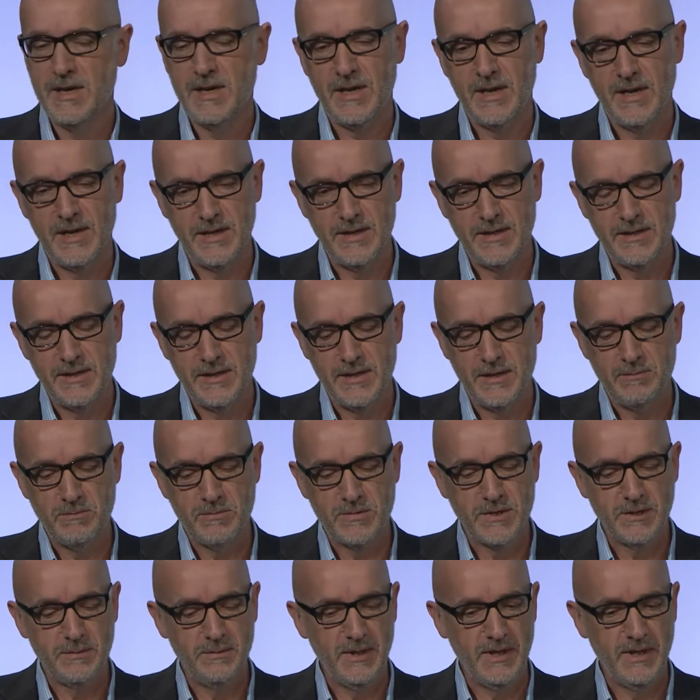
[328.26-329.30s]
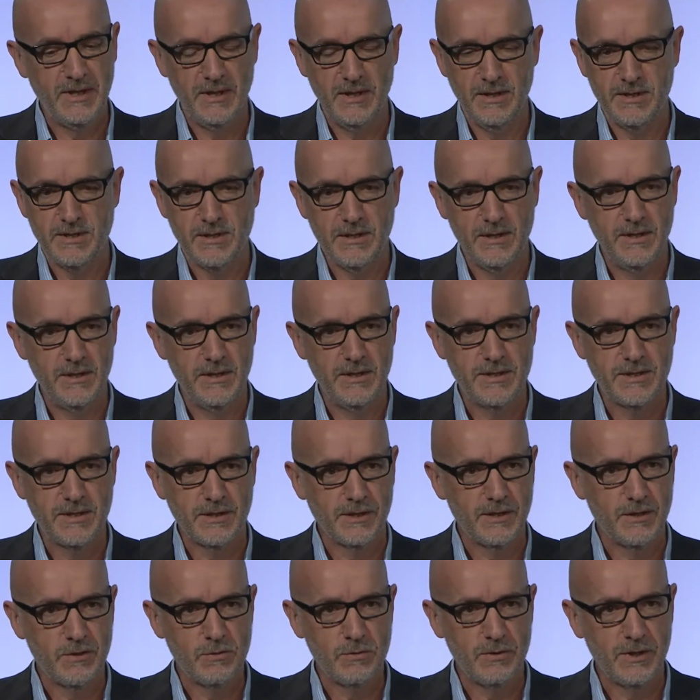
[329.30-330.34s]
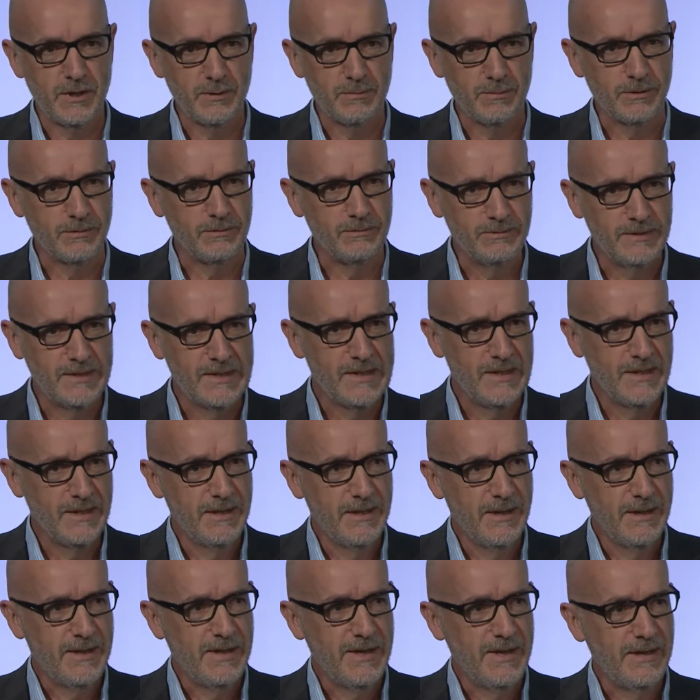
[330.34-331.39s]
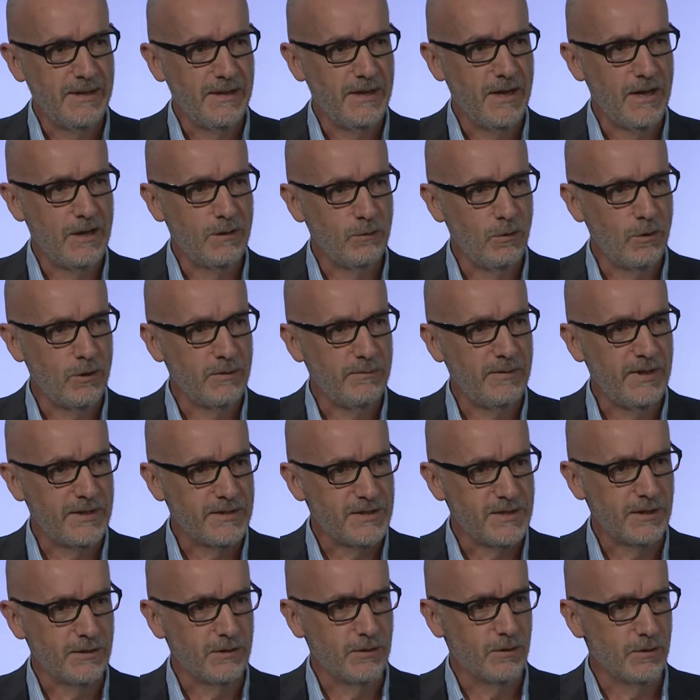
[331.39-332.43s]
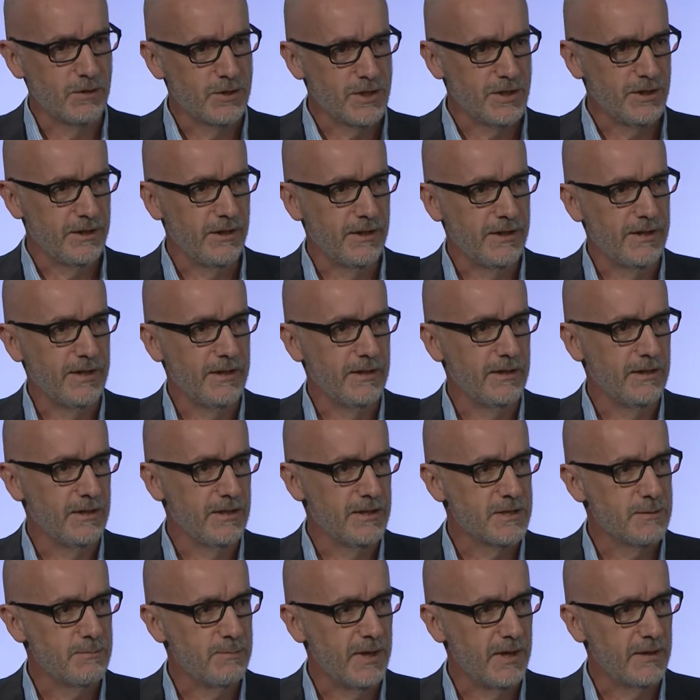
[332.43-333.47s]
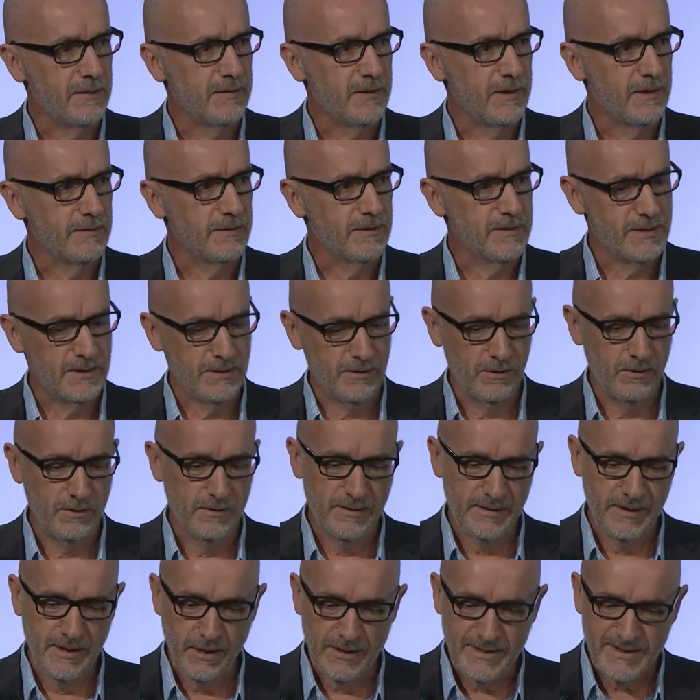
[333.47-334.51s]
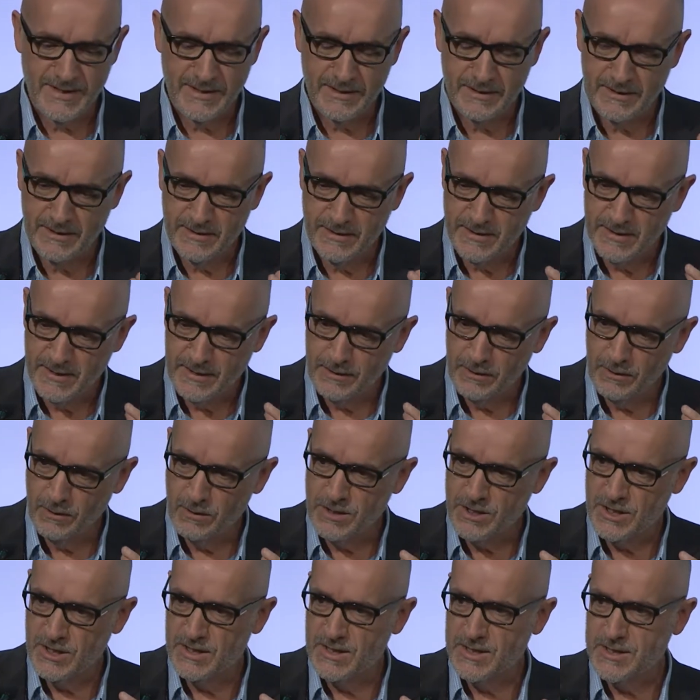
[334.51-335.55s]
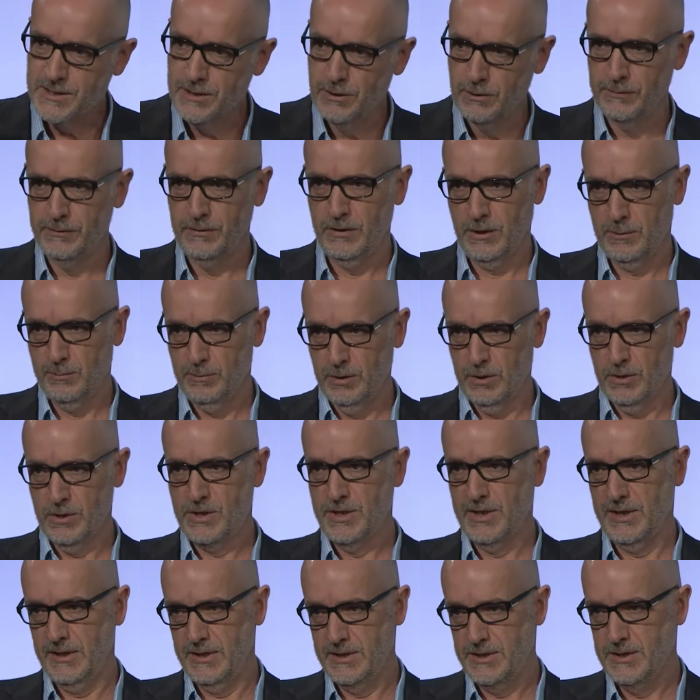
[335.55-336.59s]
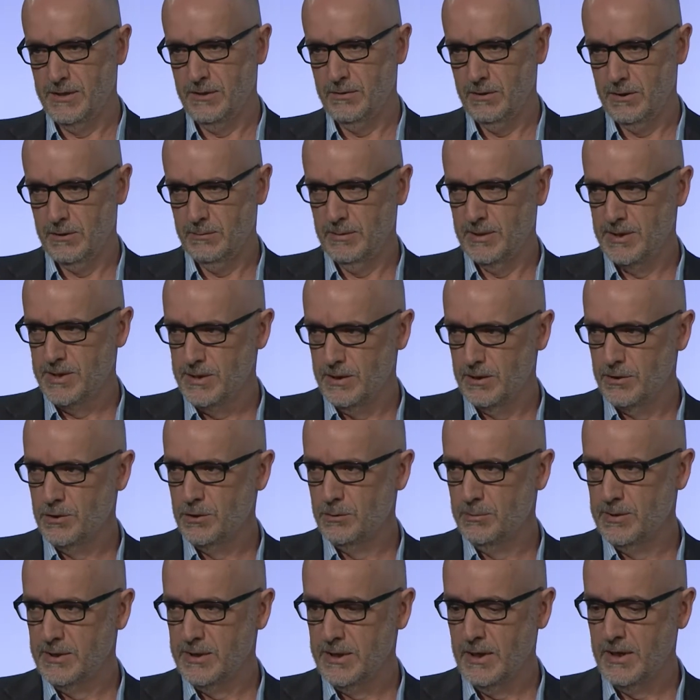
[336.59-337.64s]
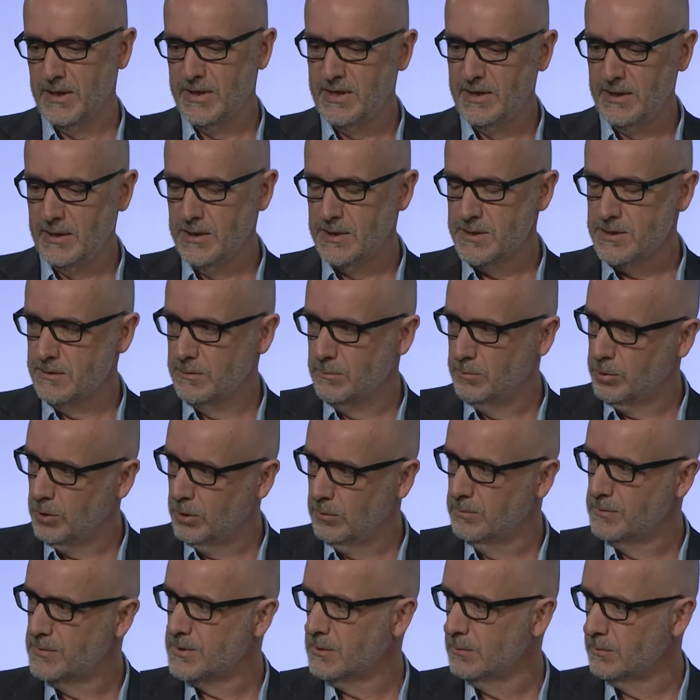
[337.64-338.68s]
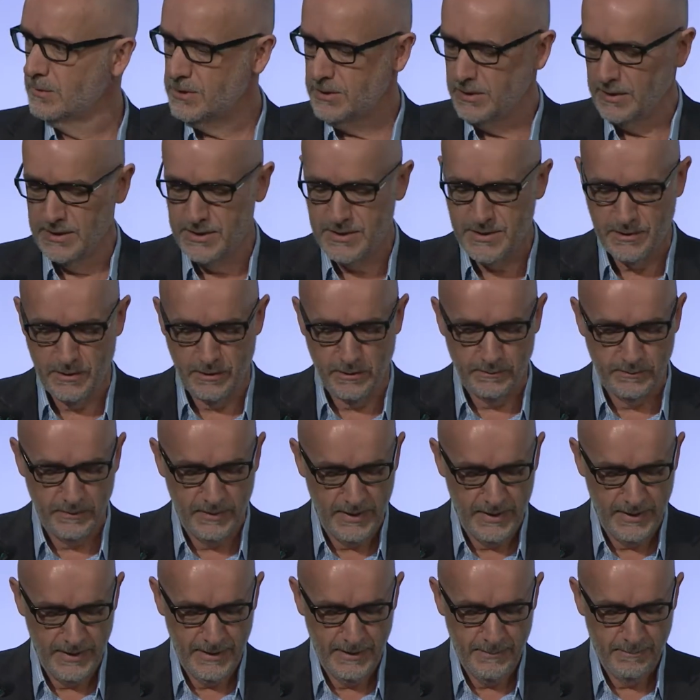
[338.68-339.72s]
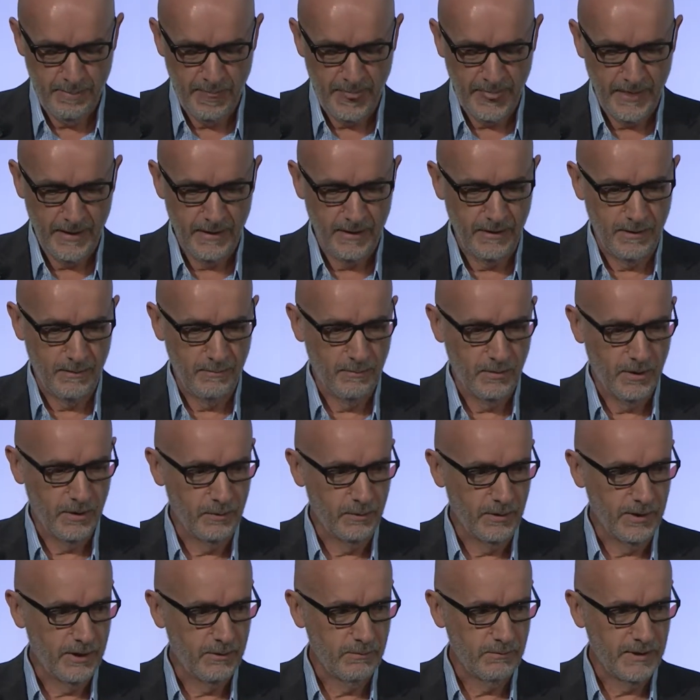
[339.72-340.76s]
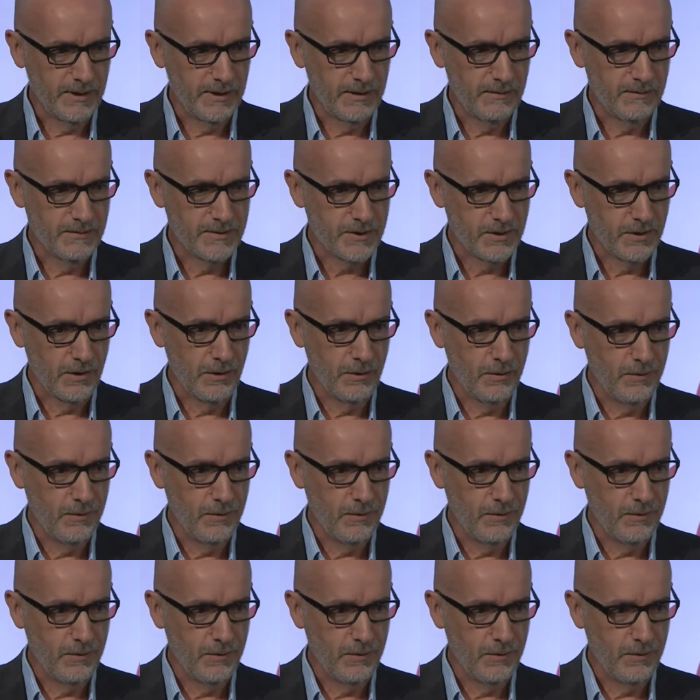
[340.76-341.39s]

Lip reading: And to me, it is incredible. And a lot of our technology and identity is about that. The technology itself, like blockchain, is incredibly social, but the ideas and the problems that we're trying to solve are equally so.